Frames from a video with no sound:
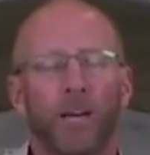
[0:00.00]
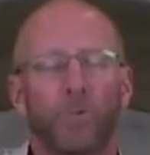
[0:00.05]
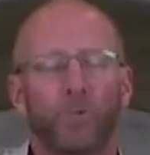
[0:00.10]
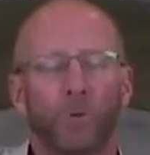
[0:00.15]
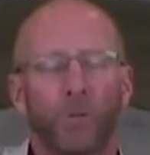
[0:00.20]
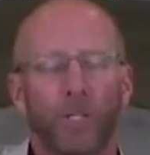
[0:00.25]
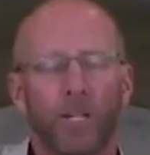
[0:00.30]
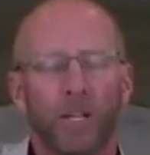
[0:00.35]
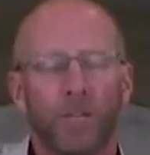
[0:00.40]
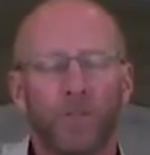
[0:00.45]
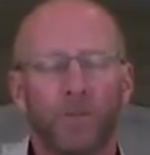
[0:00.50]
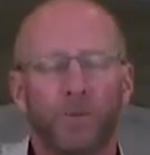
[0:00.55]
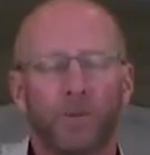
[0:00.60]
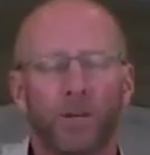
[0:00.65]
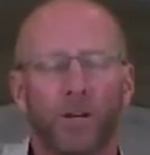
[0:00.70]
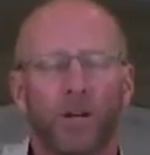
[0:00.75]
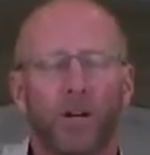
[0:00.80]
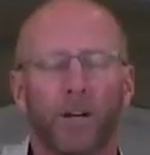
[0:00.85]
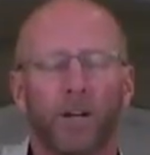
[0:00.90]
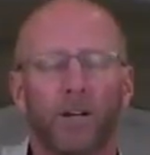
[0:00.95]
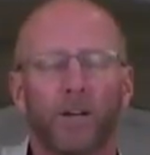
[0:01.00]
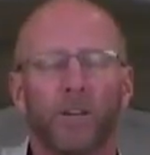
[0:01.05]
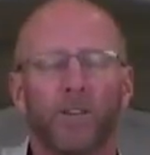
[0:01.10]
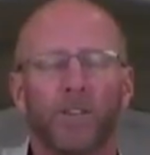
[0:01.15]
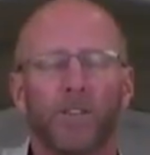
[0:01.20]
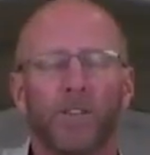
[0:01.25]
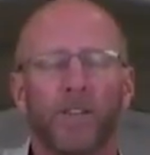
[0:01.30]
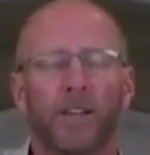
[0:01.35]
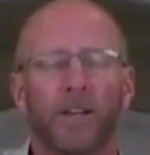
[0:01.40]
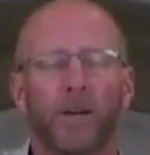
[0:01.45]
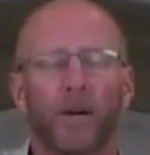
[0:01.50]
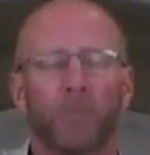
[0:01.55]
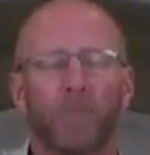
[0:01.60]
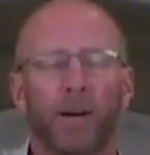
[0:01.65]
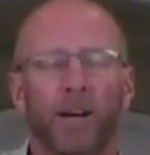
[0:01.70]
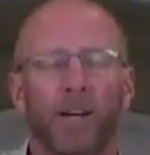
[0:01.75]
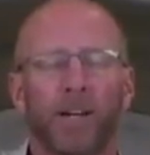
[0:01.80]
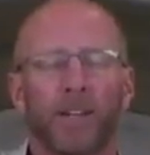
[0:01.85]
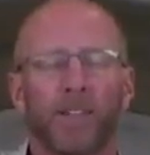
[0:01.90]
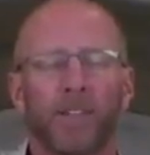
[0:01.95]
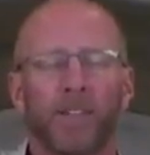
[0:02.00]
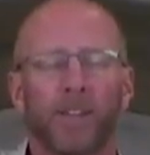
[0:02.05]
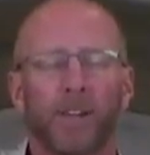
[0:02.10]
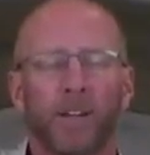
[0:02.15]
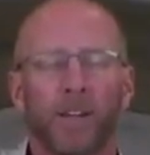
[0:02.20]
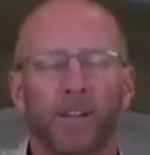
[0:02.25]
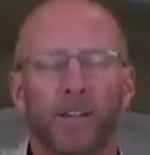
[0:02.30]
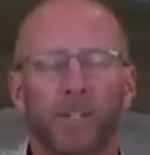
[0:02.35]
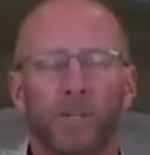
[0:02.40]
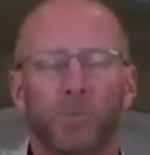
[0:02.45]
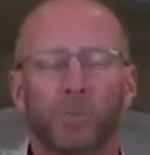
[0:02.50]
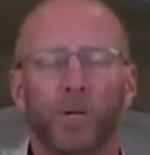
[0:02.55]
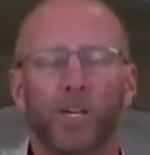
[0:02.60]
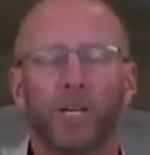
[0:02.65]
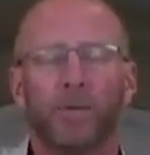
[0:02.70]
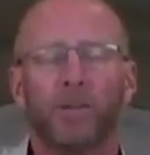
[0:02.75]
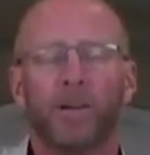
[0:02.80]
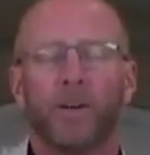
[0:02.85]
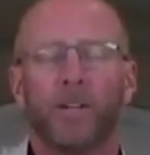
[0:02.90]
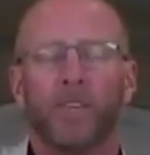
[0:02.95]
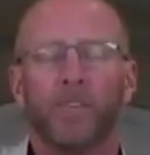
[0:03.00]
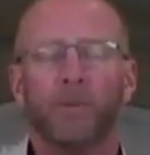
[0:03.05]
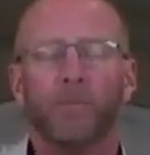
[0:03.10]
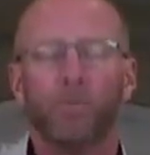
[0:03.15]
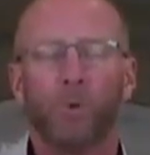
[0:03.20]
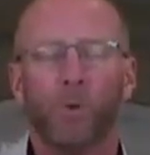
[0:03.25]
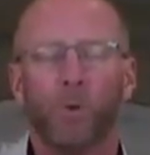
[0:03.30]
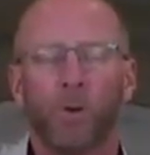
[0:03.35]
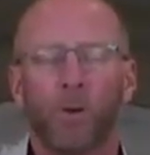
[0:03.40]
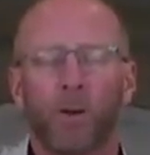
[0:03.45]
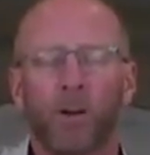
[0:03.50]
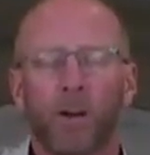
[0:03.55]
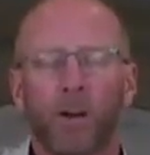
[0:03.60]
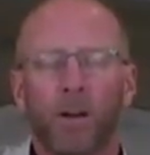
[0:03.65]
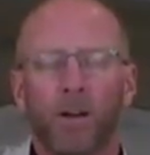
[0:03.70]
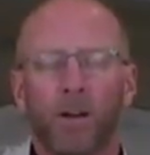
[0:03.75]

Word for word: working through our hearts and our minds to bring about even more